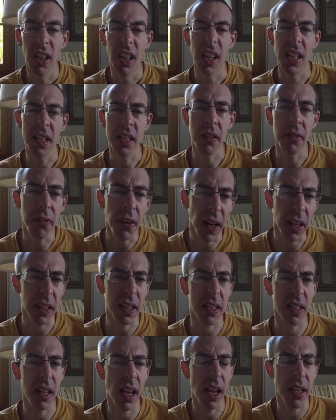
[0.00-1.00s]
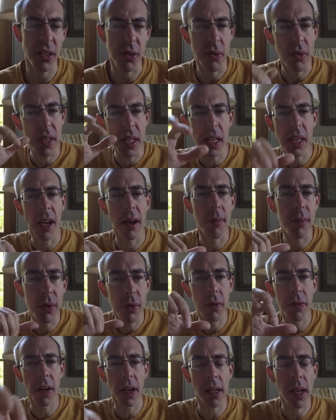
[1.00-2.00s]
And in fact, as you dig up,
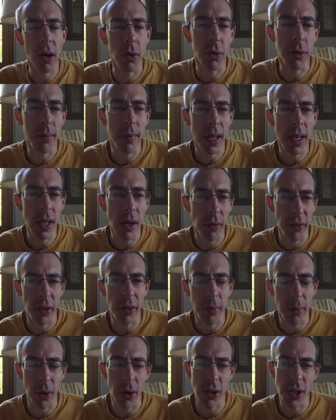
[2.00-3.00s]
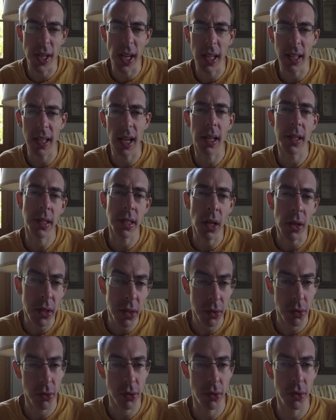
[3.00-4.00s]
you find out many of these projects are not
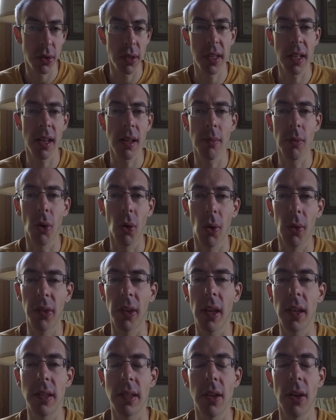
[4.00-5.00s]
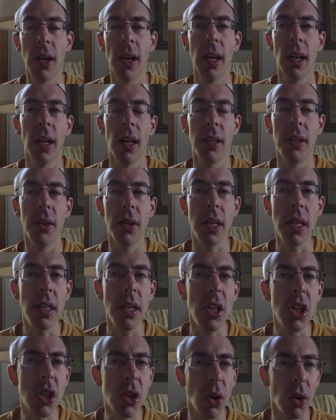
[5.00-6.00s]
so sustainable. There's the
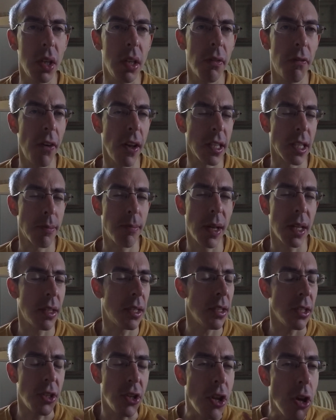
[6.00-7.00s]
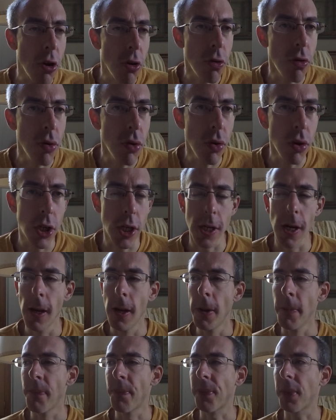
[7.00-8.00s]
initial investment is huge.
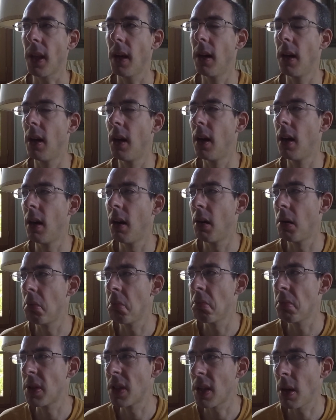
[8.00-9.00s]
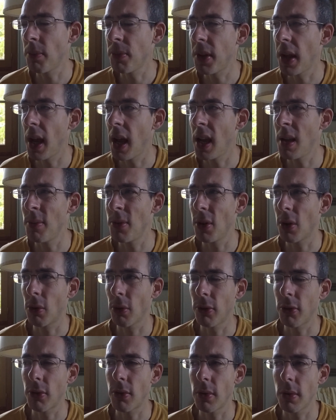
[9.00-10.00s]
Sometimes
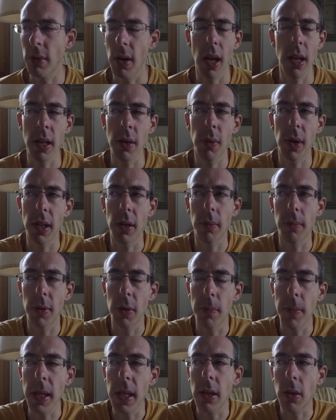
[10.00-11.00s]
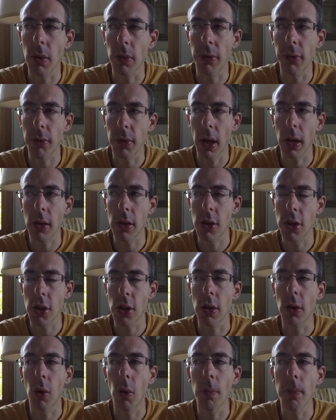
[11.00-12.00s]
the big
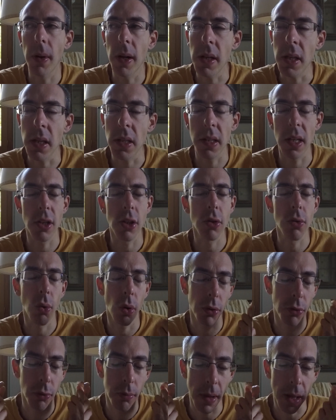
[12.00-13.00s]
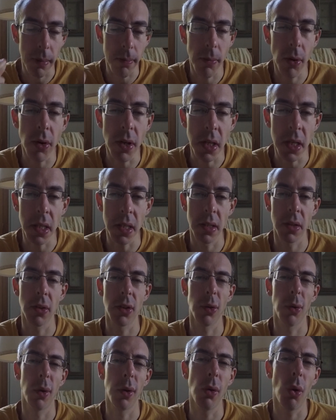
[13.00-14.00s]
construction companies, they just want to make money, so
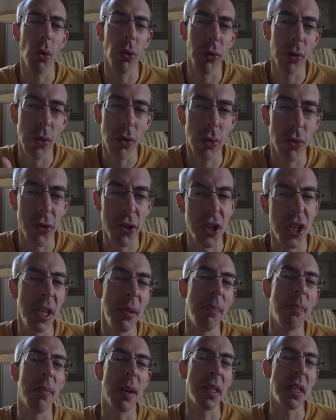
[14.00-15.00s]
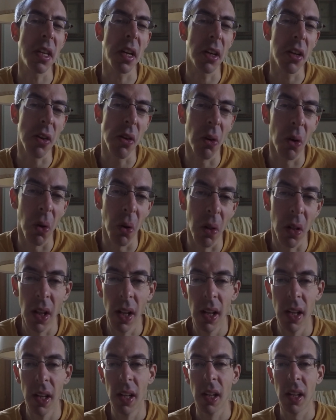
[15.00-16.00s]
they will also use cheap material.
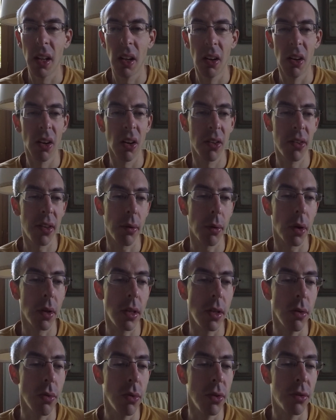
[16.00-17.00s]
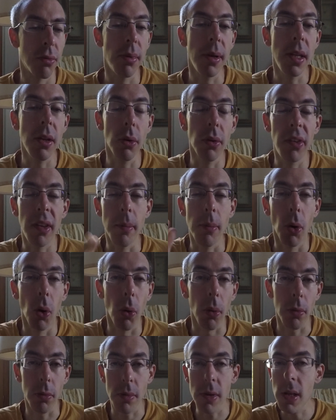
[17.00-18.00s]
They will use
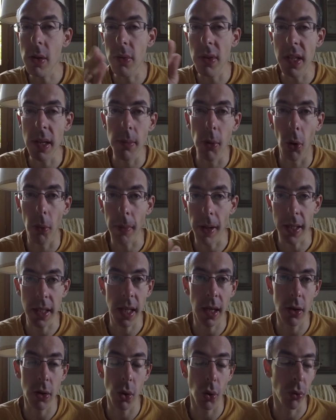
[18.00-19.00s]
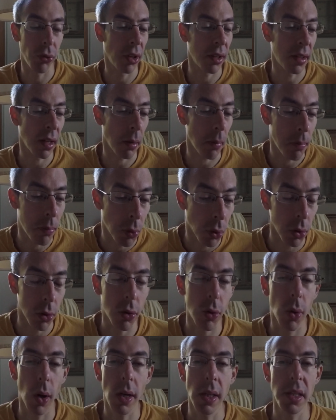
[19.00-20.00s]
reusable materials that are poor
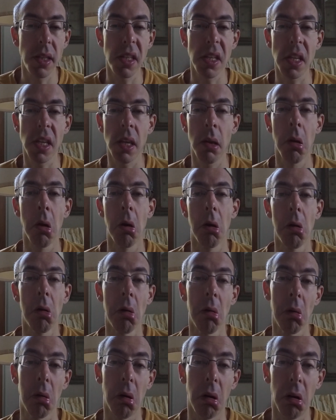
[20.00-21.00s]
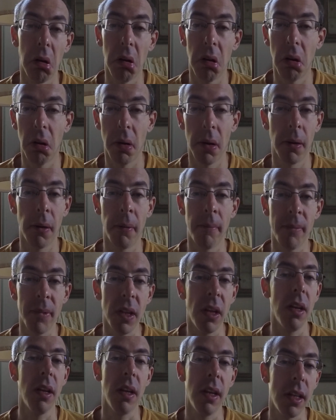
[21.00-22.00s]
quality.
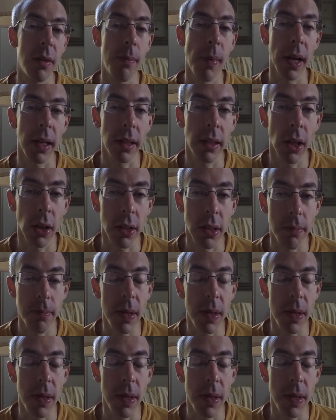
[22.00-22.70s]
It might not